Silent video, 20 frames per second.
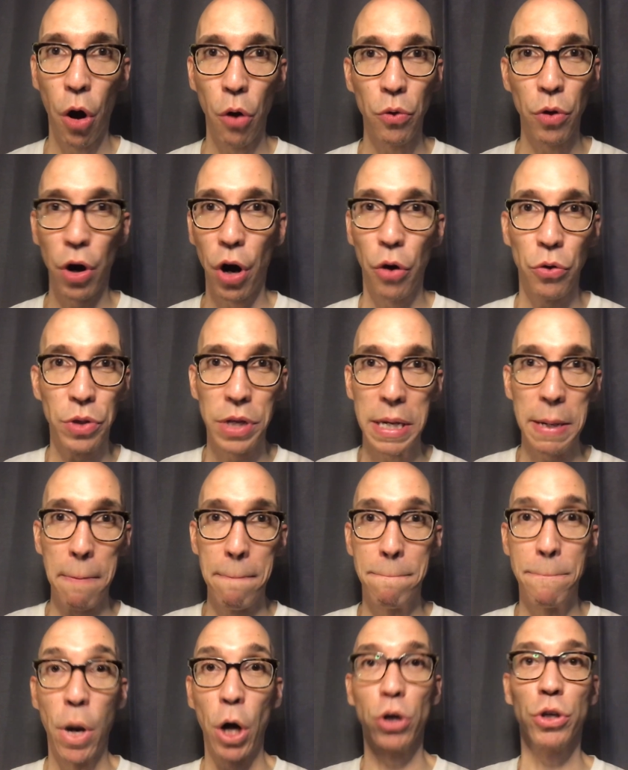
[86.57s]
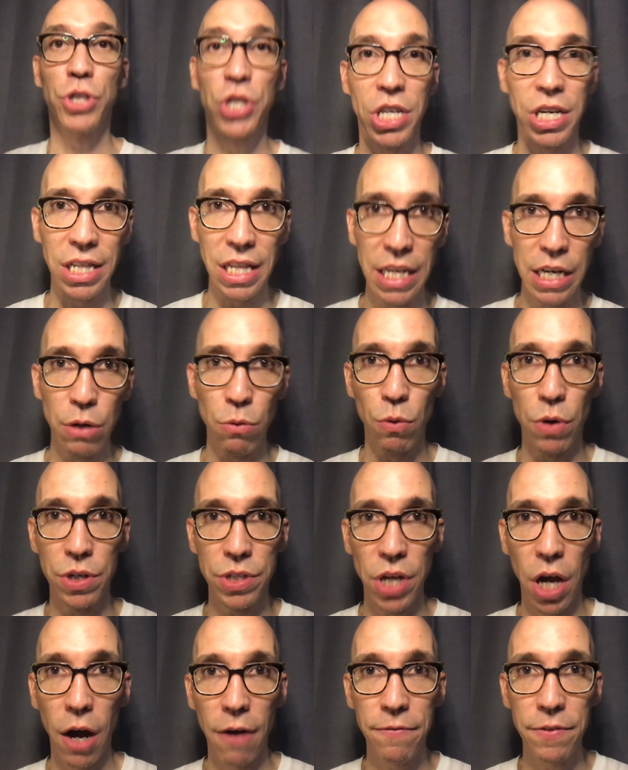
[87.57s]
are only marginally
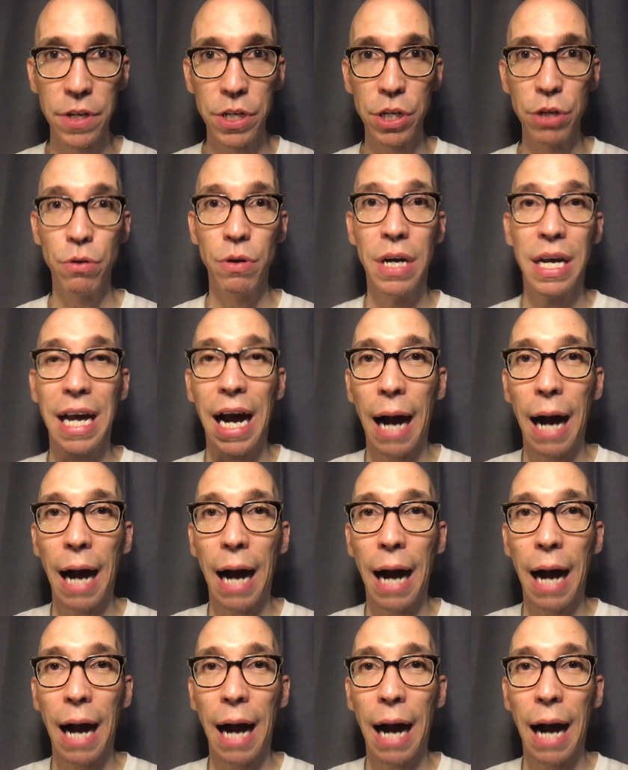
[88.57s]
worse off than you.